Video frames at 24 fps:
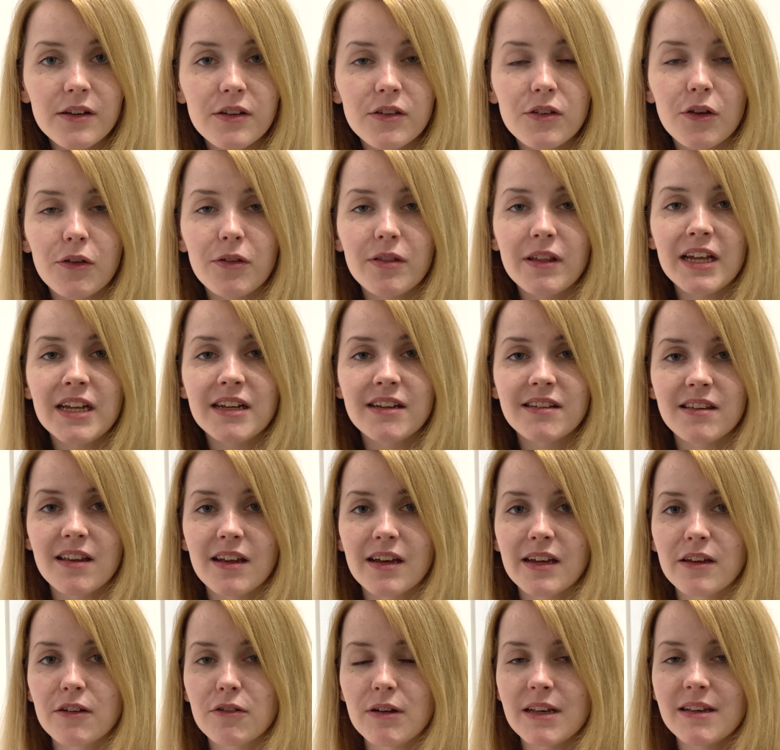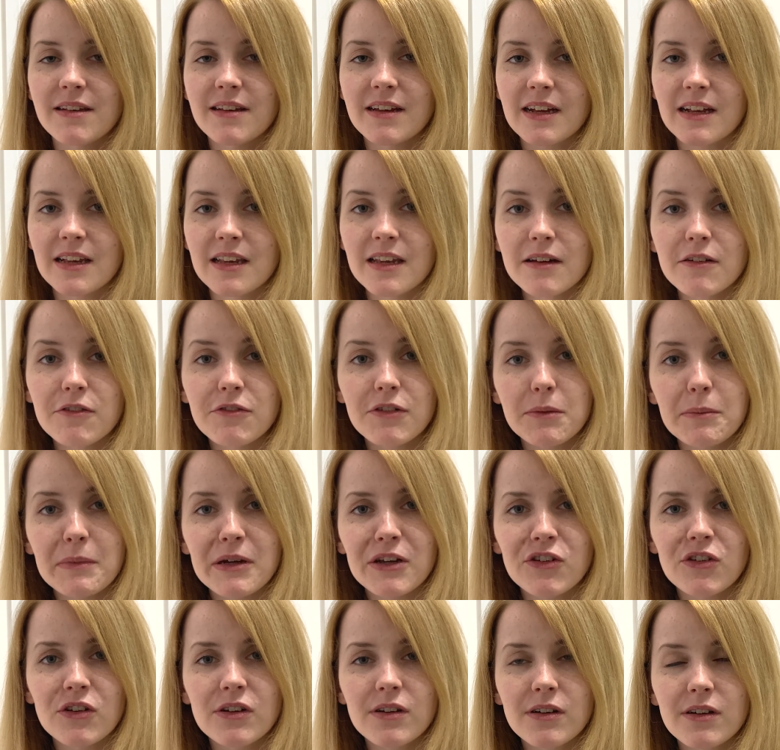So things like creating
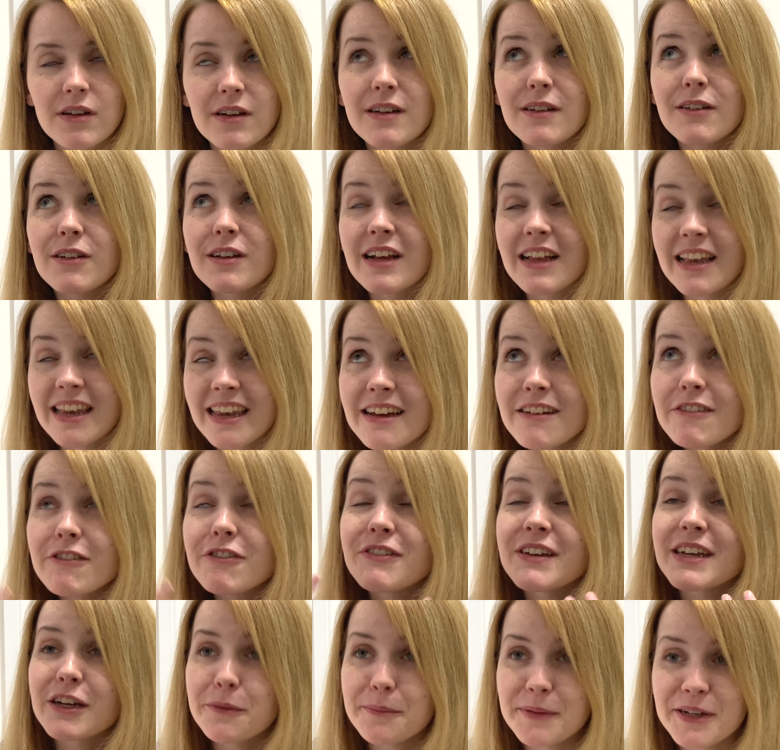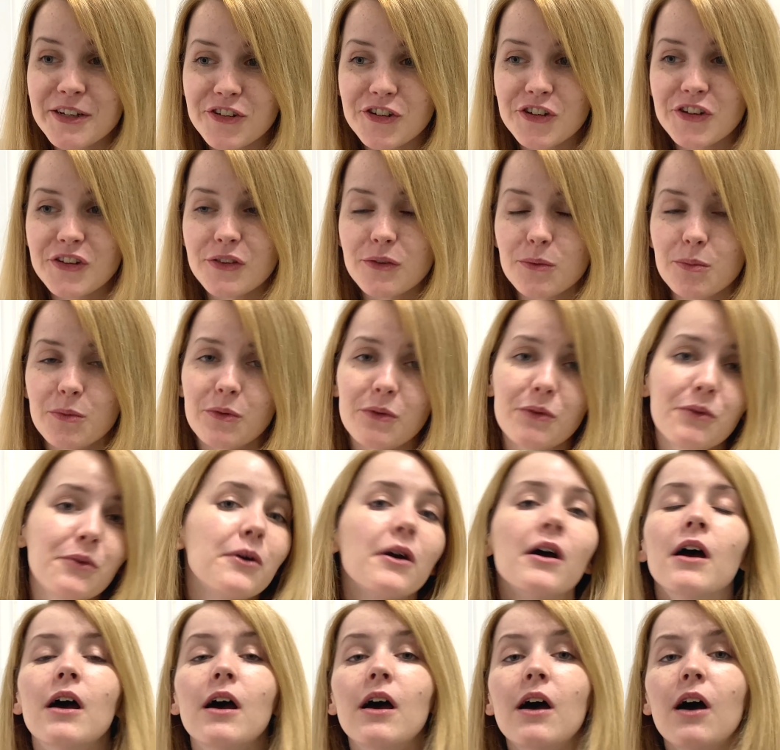calligraphy commissions will
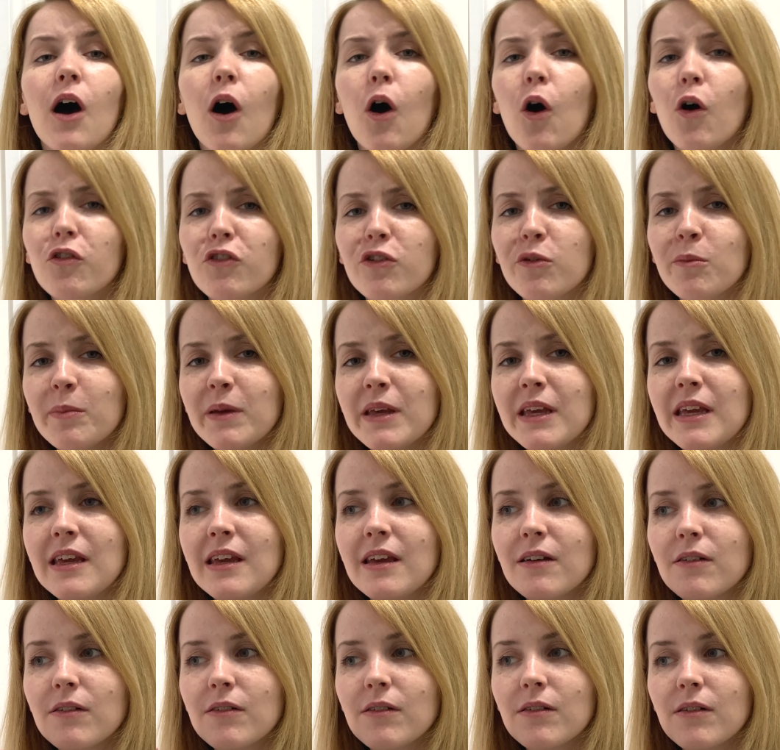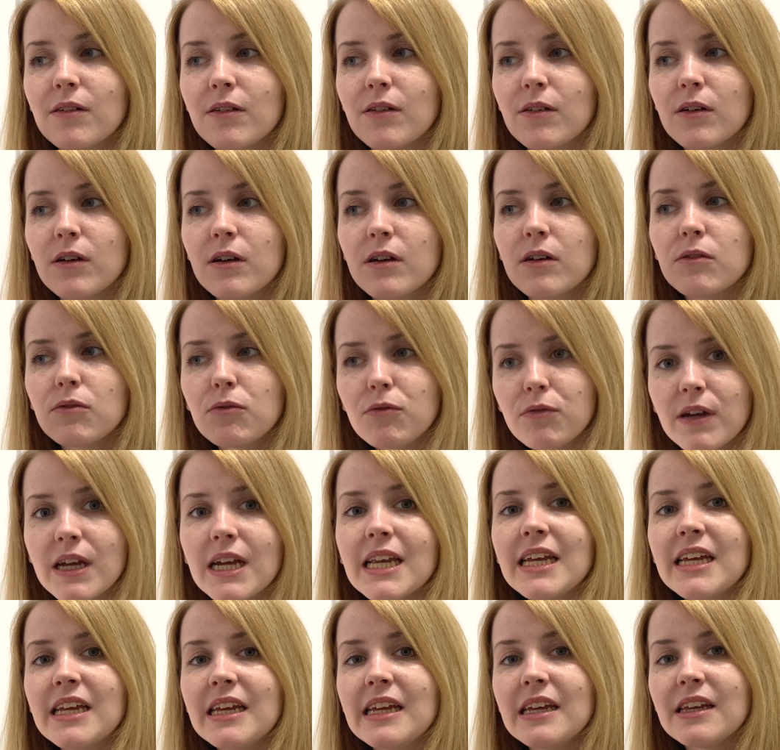often be
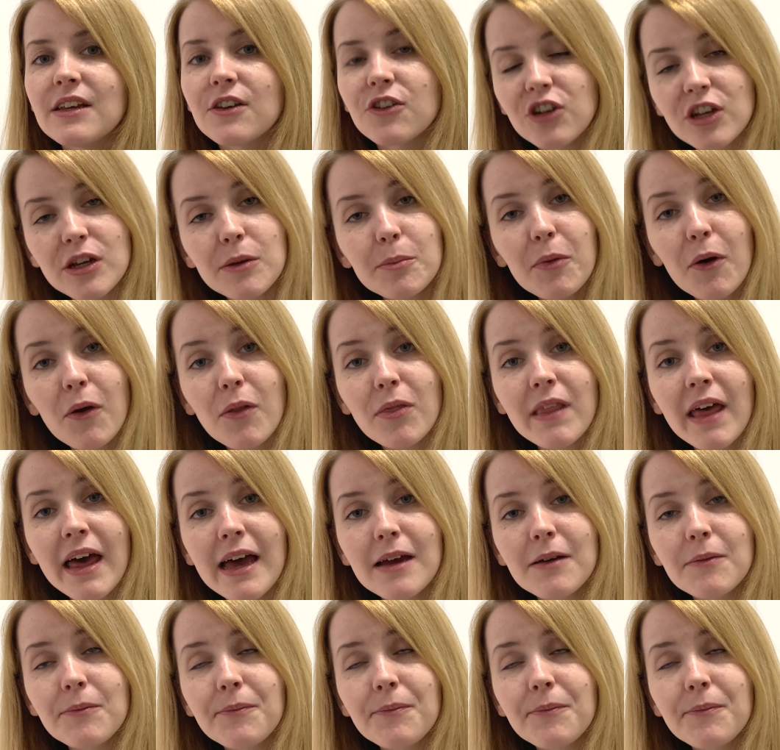really cheap on there.